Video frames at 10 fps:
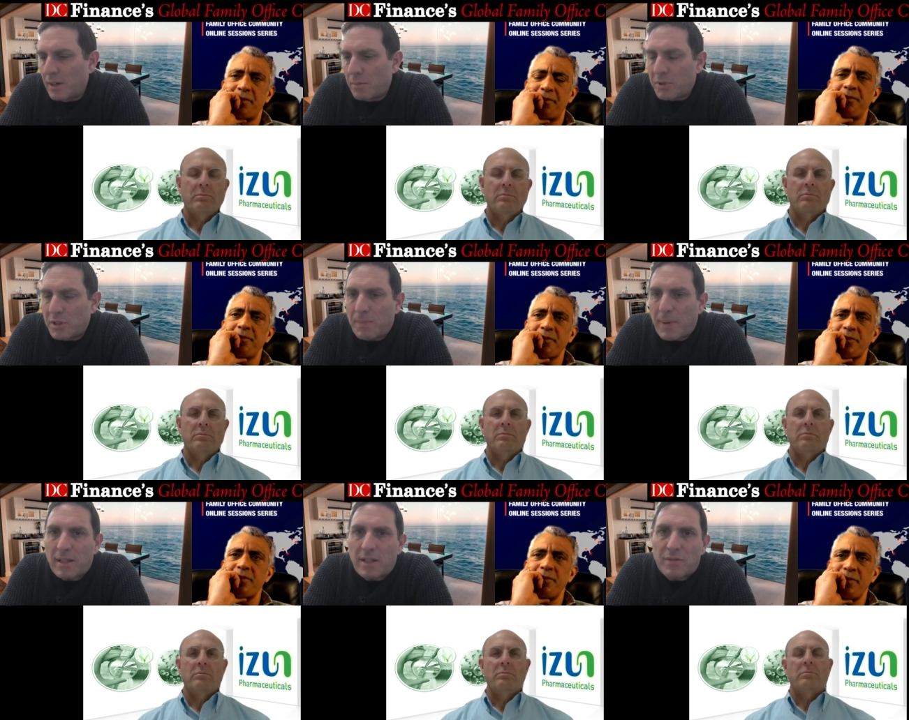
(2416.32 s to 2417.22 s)

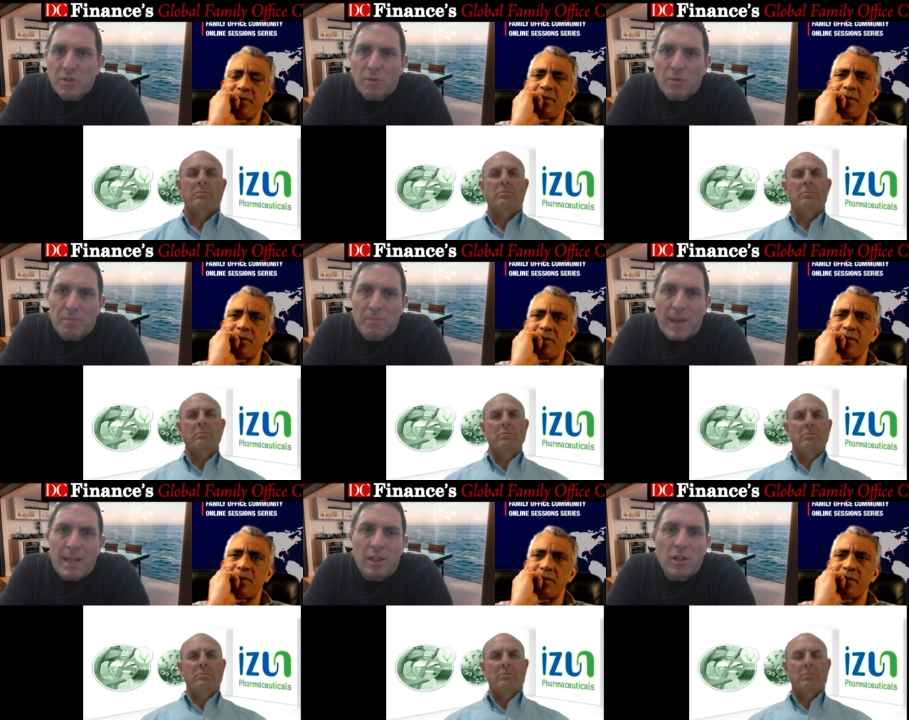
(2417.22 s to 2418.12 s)
Speaker 1: perspective so
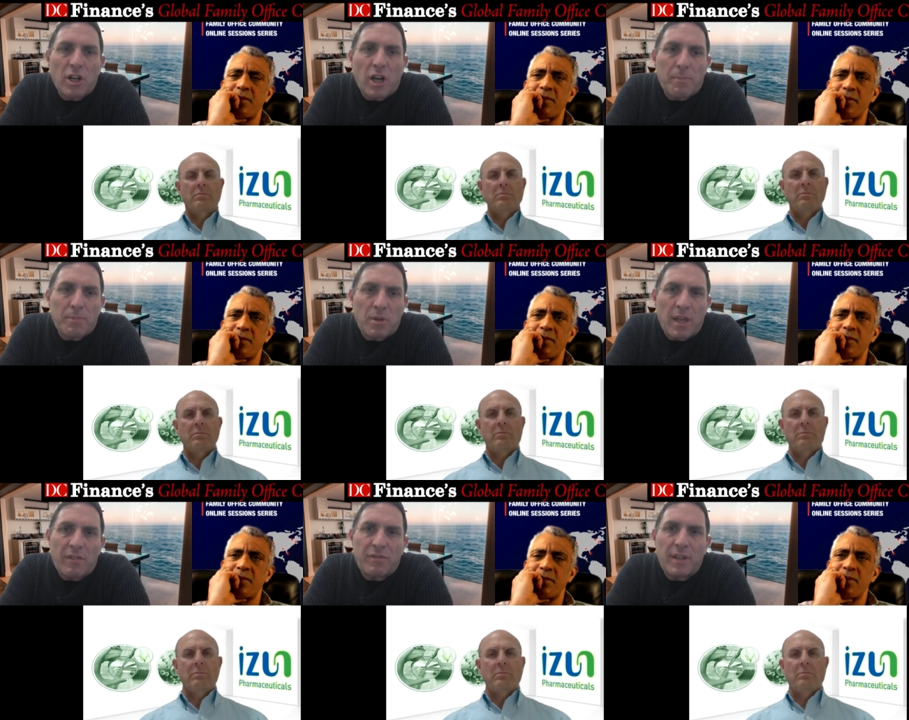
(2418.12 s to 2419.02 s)
many look up to the
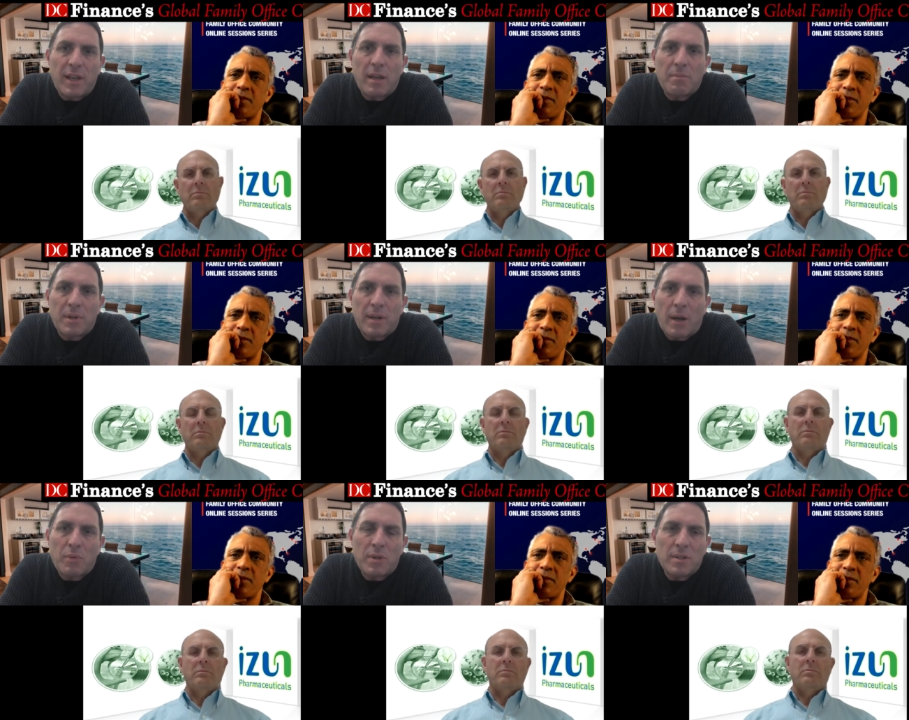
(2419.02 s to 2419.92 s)
fda but i
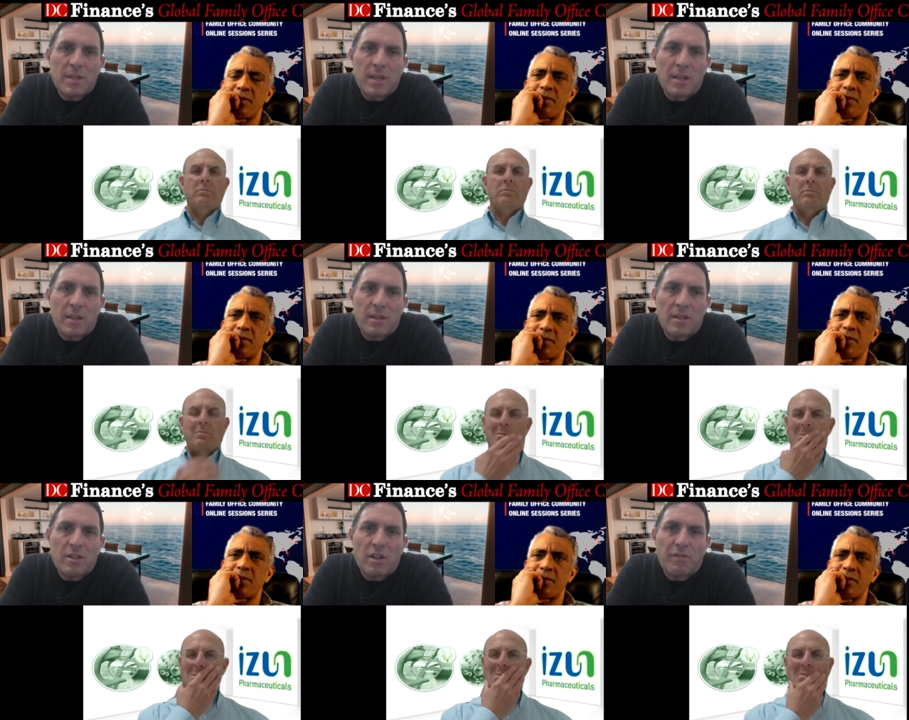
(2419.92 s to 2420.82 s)
wouldn't say that they're the
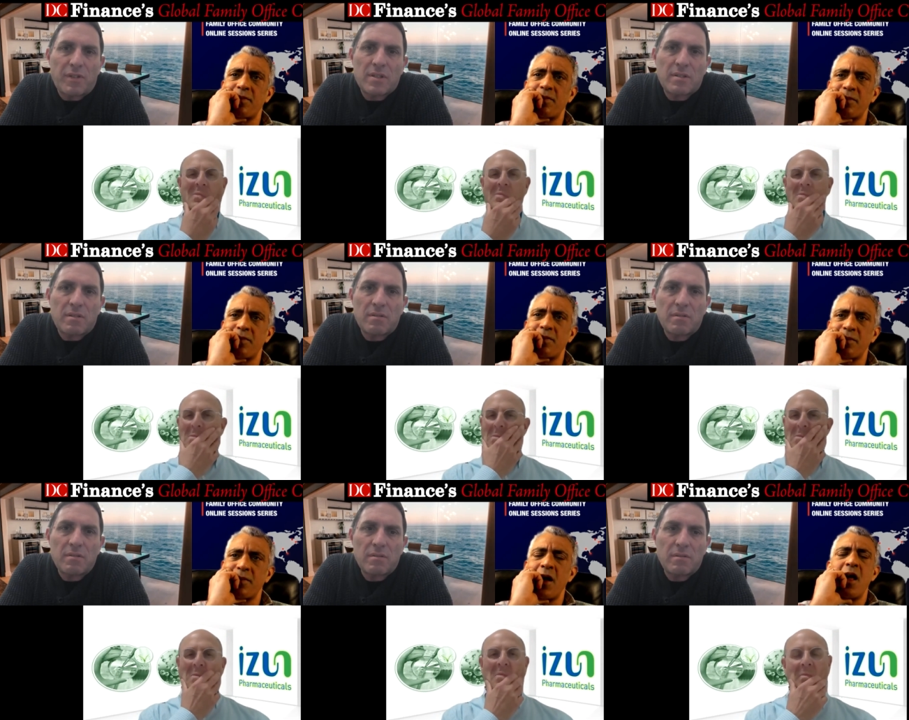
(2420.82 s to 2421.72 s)
toughest
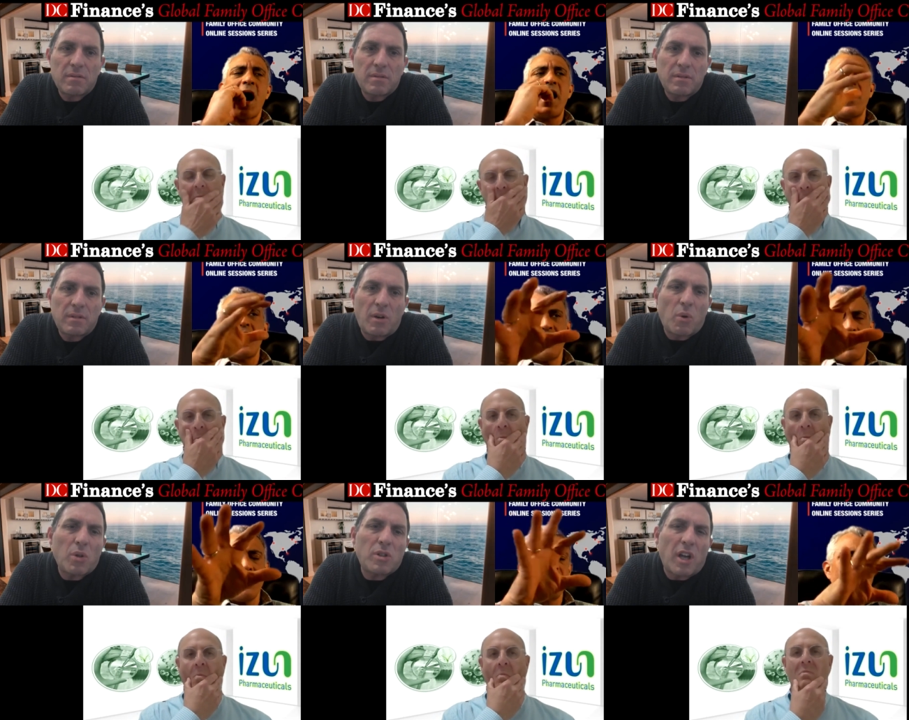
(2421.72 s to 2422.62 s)
Speaker 2: I, I
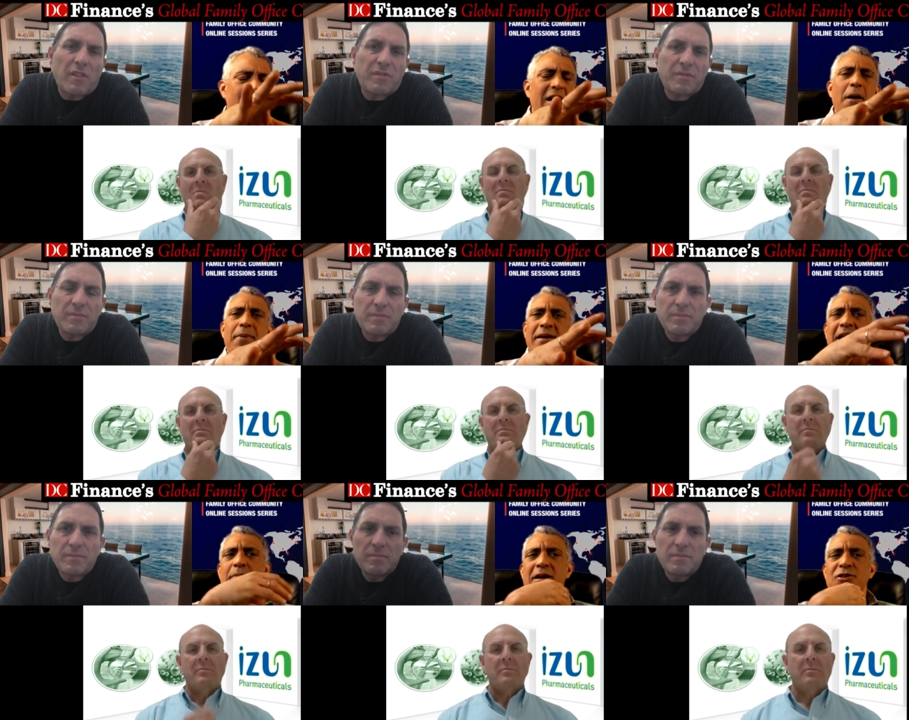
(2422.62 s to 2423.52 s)
uh, the company
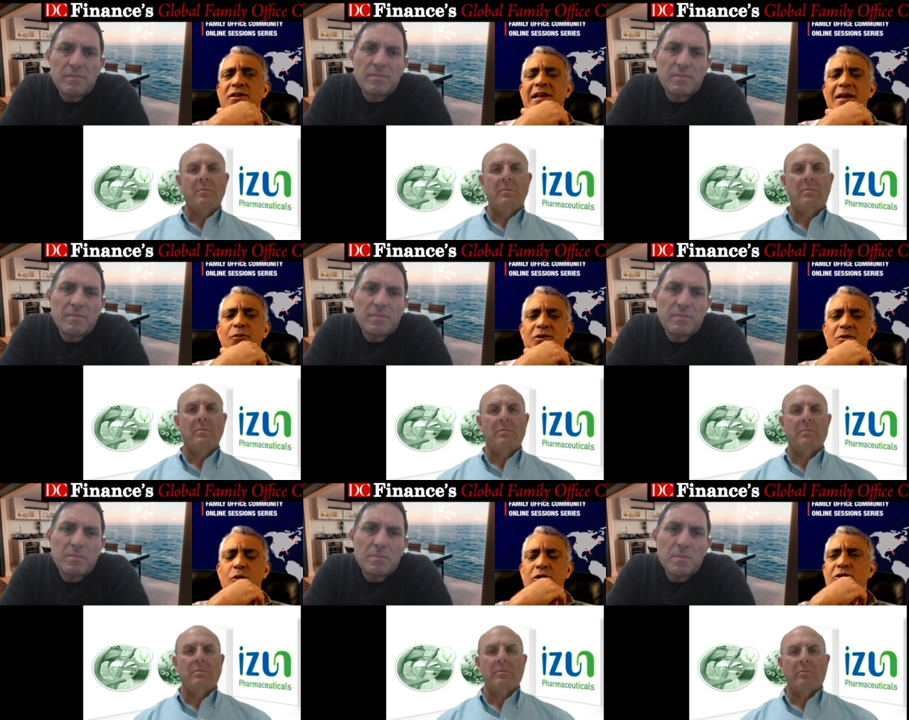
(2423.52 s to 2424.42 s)
that mentioned that
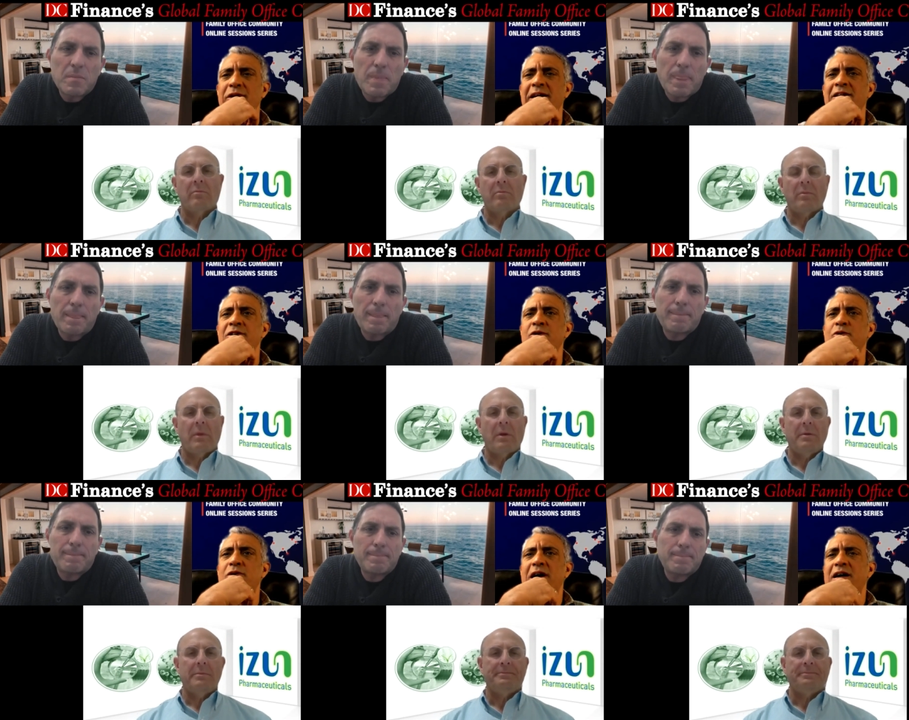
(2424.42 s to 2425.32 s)
was were doing a
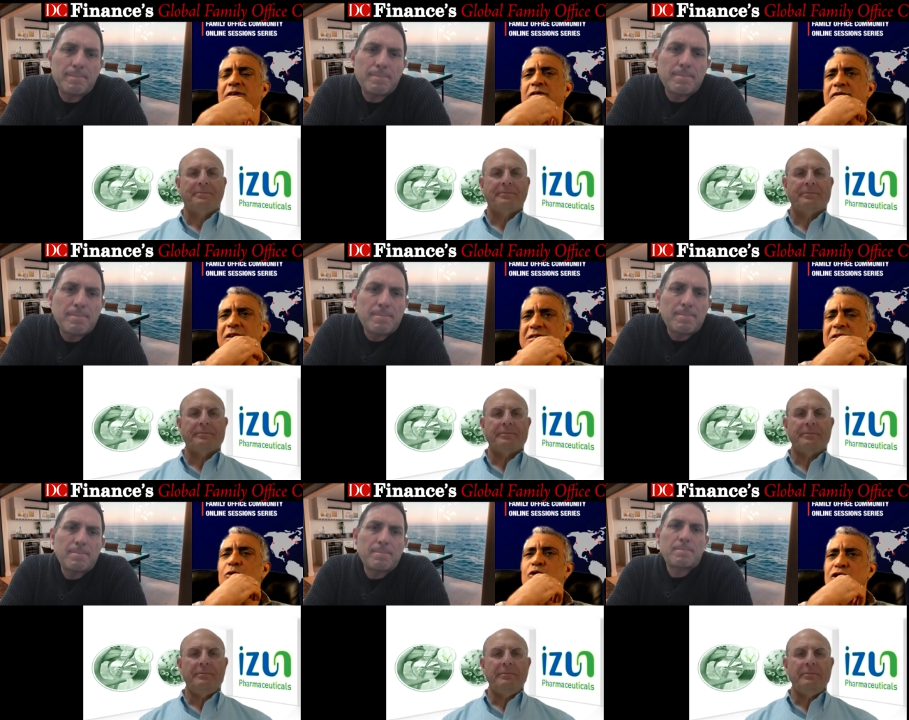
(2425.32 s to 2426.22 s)
new kind of uh,
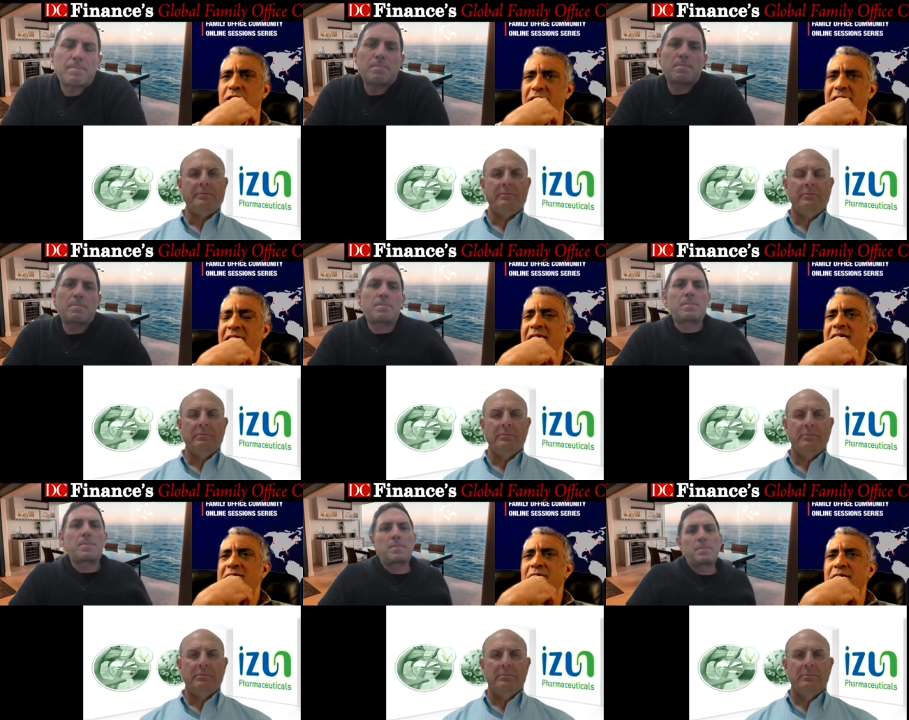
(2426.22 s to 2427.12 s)
solution.
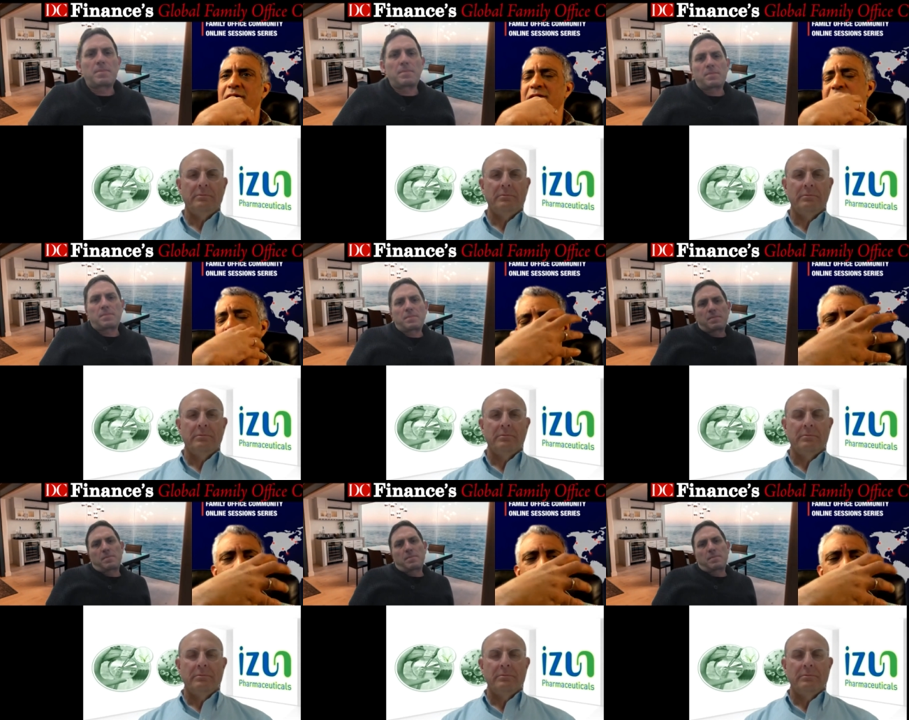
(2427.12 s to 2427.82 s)
So, uh, so maybe